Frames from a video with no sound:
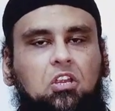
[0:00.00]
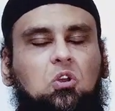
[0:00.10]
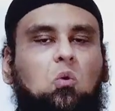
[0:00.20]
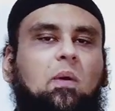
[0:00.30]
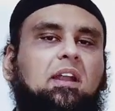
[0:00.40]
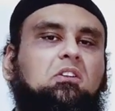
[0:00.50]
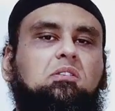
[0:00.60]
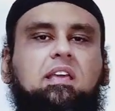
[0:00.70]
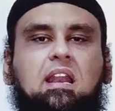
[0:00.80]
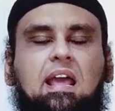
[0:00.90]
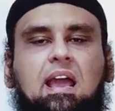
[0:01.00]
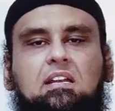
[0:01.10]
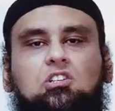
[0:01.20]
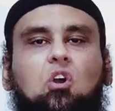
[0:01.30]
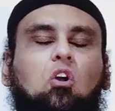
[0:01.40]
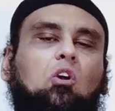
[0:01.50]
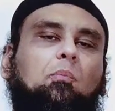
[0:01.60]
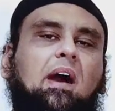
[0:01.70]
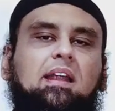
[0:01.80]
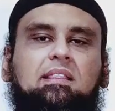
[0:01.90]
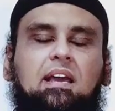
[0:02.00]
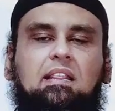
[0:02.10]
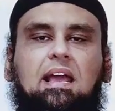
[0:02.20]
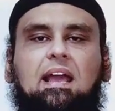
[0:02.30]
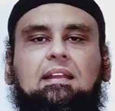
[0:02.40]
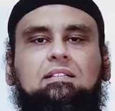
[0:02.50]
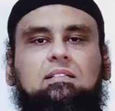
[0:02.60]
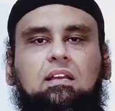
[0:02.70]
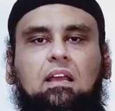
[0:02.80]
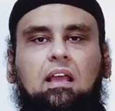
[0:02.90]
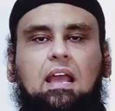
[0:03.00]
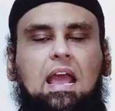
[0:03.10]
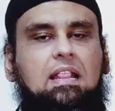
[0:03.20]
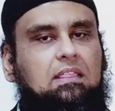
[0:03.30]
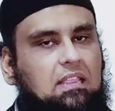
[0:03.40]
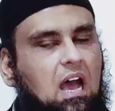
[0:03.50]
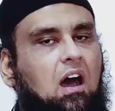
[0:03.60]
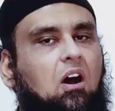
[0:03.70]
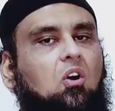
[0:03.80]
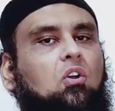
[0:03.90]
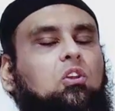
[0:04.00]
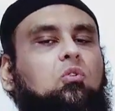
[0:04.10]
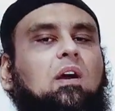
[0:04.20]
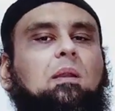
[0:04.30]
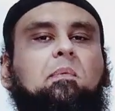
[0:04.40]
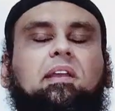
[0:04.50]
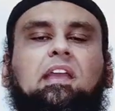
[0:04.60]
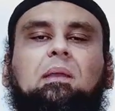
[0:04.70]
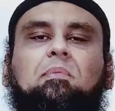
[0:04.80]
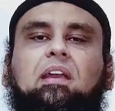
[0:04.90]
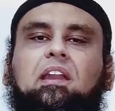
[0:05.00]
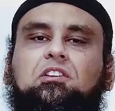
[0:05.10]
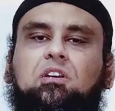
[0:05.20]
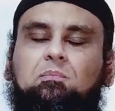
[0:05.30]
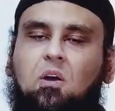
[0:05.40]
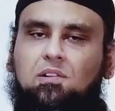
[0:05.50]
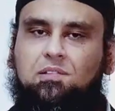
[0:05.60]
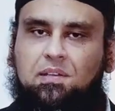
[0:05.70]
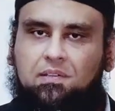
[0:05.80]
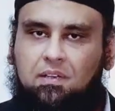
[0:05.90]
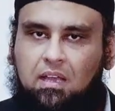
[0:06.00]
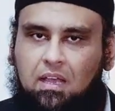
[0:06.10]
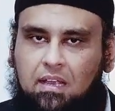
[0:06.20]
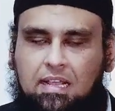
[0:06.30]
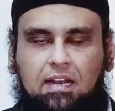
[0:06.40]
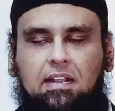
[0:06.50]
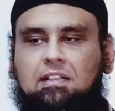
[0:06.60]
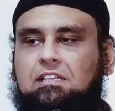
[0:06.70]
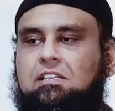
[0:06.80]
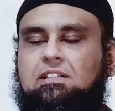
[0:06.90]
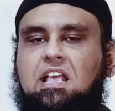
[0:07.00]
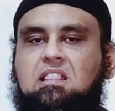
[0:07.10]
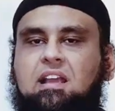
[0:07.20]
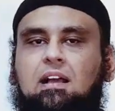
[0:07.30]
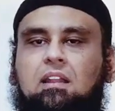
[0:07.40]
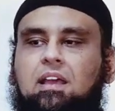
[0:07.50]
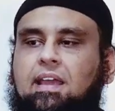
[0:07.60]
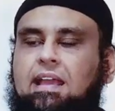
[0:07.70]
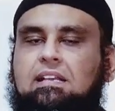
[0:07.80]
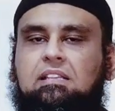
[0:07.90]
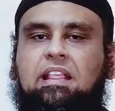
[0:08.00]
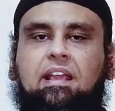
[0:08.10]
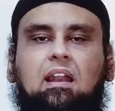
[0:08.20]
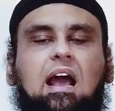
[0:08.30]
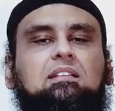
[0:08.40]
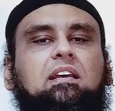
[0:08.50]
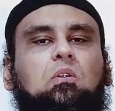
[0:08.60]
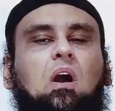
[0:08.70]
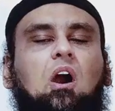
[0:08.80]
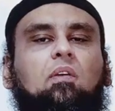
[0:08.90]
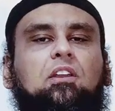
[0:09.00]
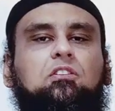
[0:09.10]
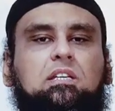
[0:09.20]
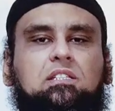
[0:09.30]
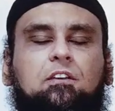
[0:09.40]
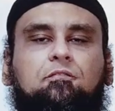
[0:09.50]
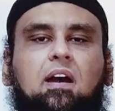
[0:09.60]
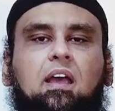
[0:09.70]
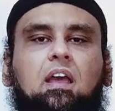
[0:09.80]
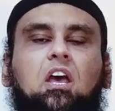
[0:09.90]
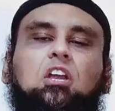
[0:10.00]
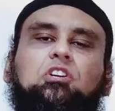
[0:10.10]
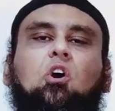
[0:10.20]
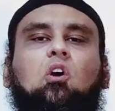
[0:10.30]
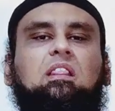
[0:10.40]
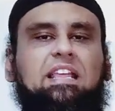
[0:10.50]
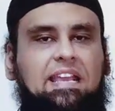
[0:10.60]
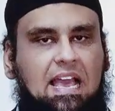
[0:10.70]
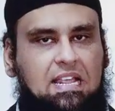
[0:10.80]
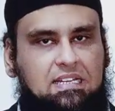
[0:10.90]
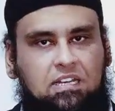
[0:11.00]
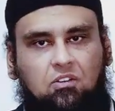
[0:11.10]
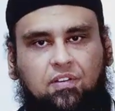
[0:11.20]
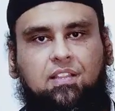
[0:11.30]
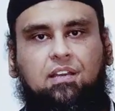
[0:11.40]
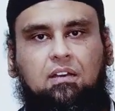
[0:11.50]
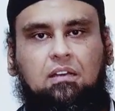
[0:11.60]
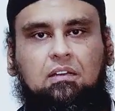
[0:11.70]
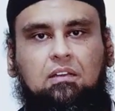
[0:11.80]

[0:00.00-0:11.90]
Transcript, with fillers: You went to their lands, you occupied their lands, and now you are making immigration policies that this is illegal, he's legal. I said, how can you justify your legality over there?